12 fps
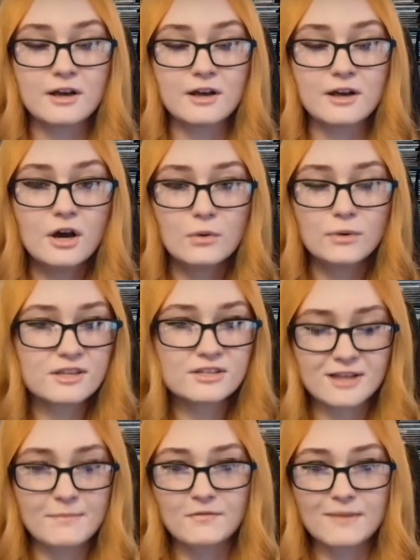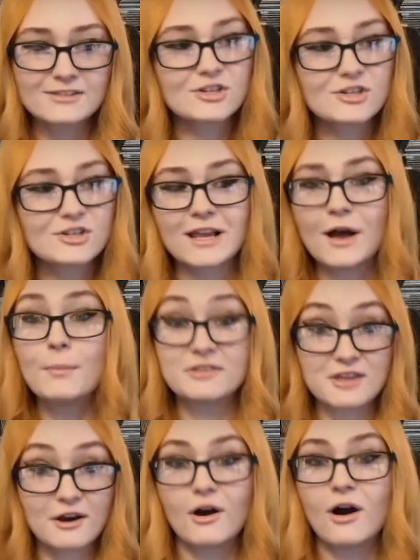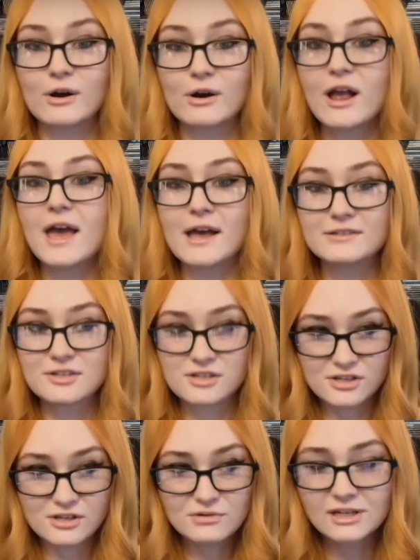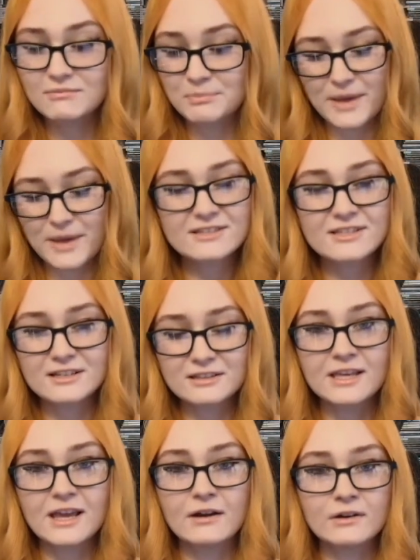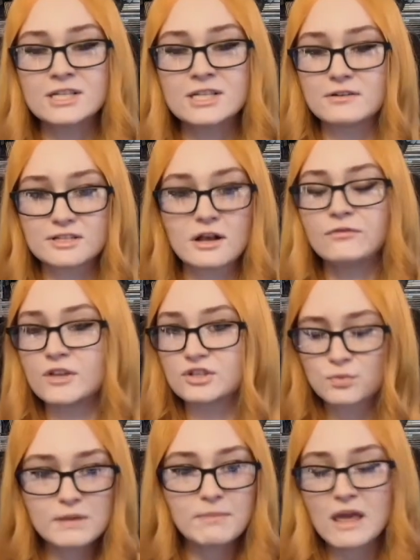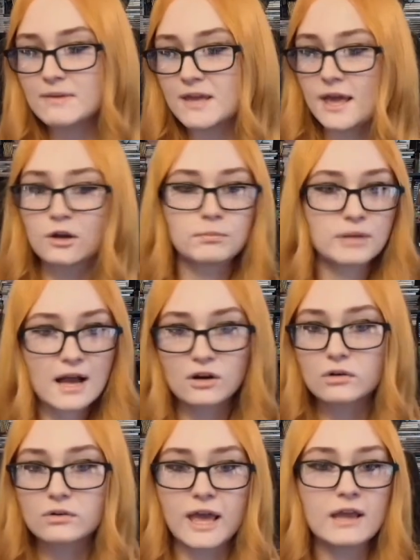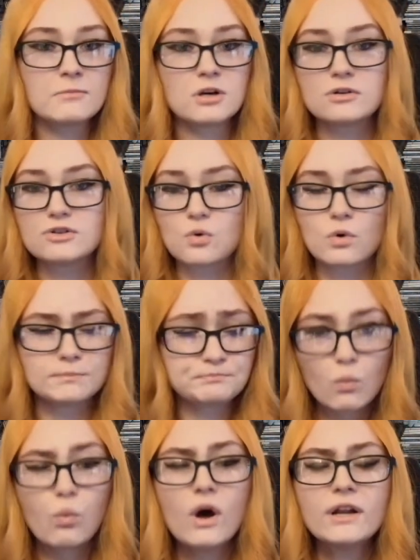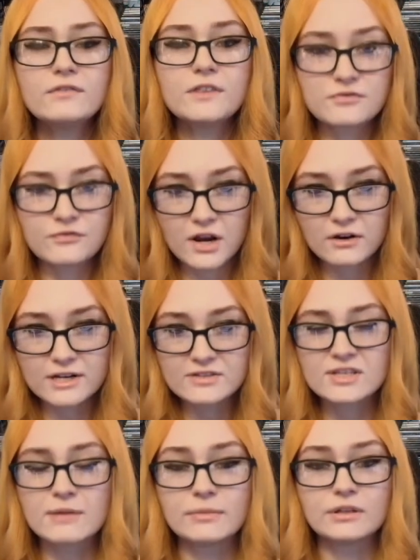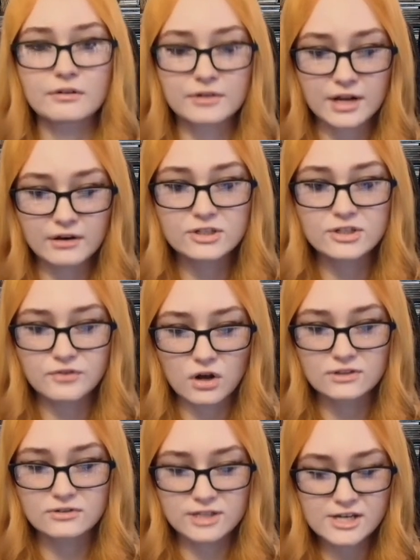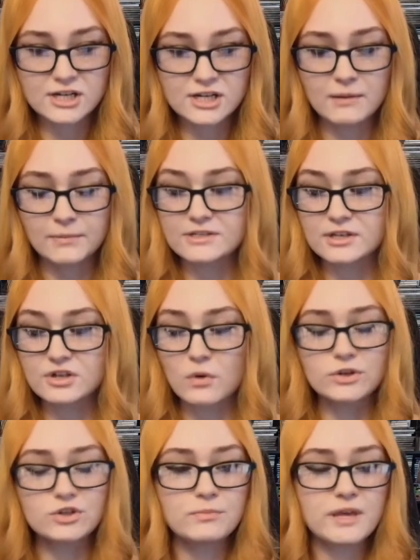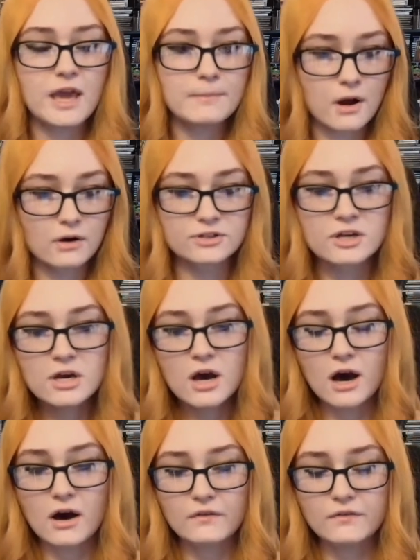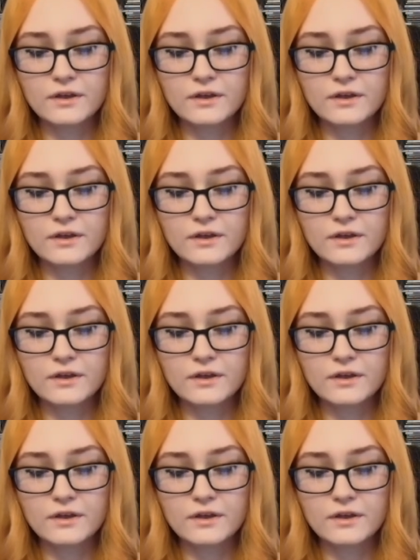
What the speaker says: With this type of messaging, but there are. And you can basically guarantee yourself that Sweet Baby Inc. or Black Girl Gamers or one of these very similar narrative consultation companies is going to be a part of